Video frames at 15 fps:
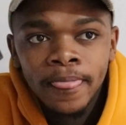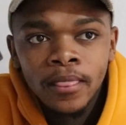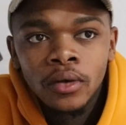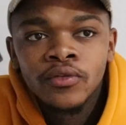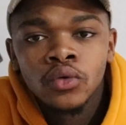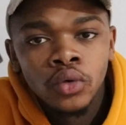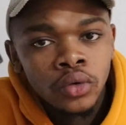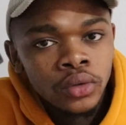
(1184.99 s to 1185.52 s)

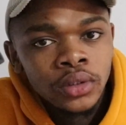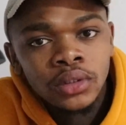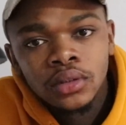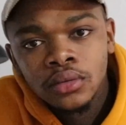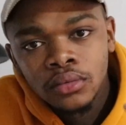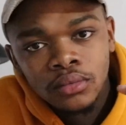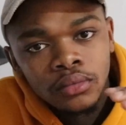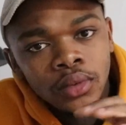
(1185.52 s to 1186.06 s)
of
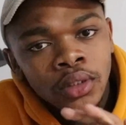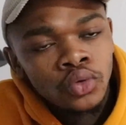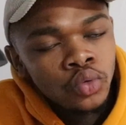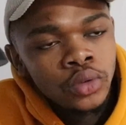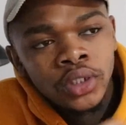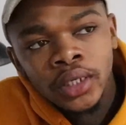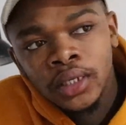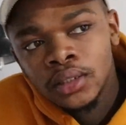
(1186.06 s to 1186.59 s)
course I took
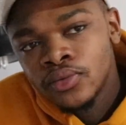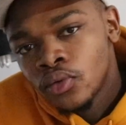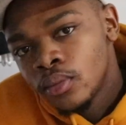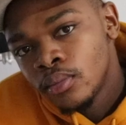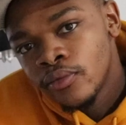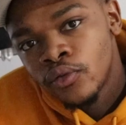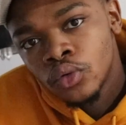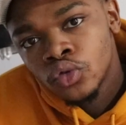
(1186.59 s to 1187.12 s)
chance
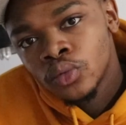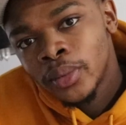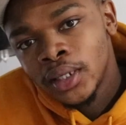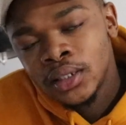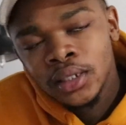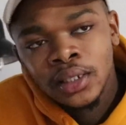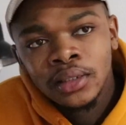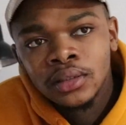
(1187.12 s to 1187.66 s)
from photos by
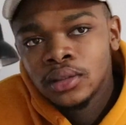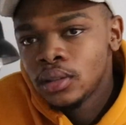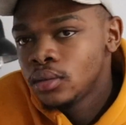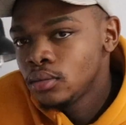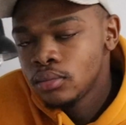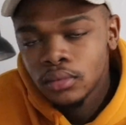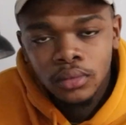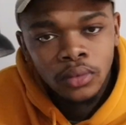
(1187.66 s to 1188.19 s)
chance
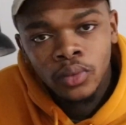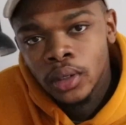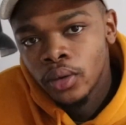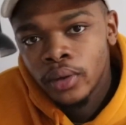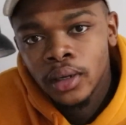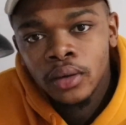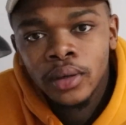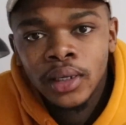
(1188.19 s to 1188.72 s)
and whatever
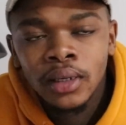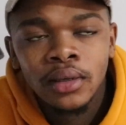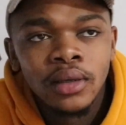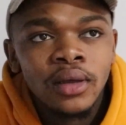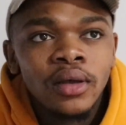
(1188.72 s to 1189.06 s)
whatever, whatever.